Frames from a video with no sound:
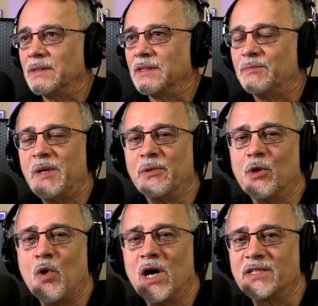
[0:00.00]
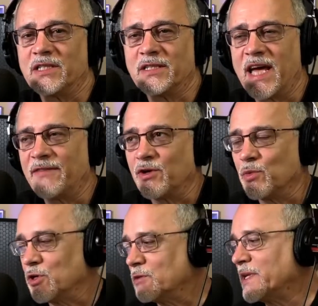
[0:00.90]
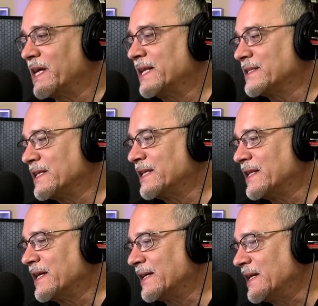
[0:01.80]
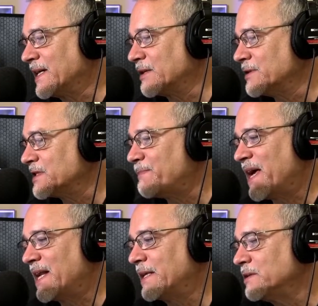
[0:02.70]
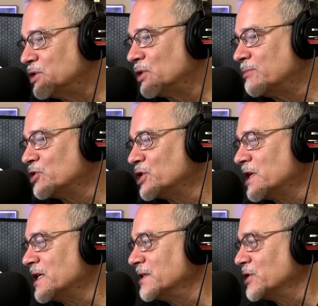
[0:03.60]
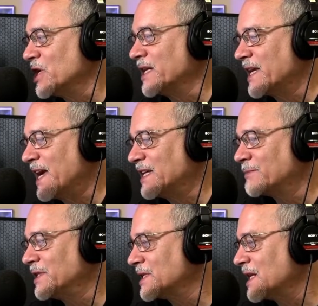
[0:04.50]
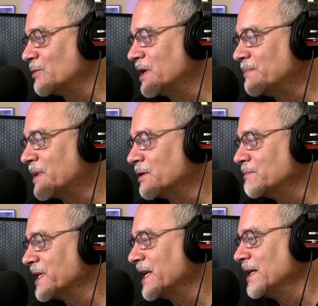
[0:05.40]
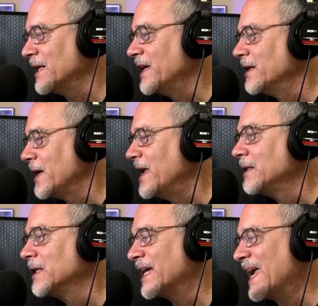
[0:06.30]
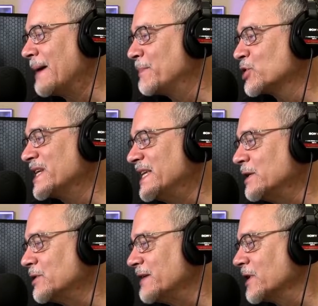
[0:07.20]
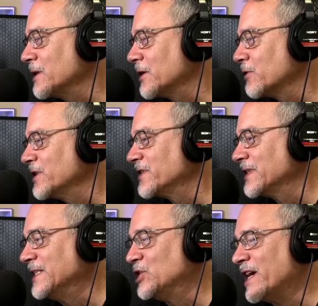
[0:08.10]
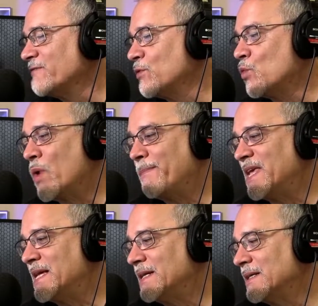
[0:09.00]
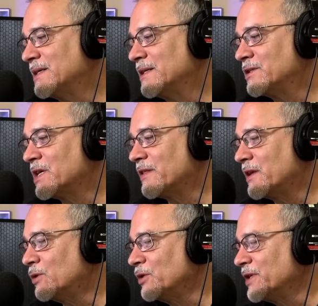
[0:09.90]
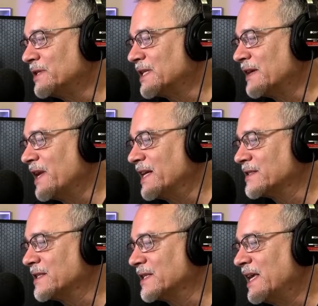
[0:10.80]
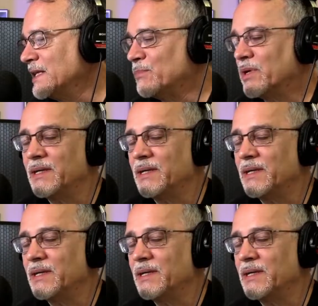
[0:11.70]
Because people will watch this afterward, but I got to say that Chris Pettit, Jody Brachon, John Caspian, Conrad Martin, Miguel El Capertino, David Clark, Chris Lee, Jeff Webby, Jonathan Holton, Kevin Anson, Caleb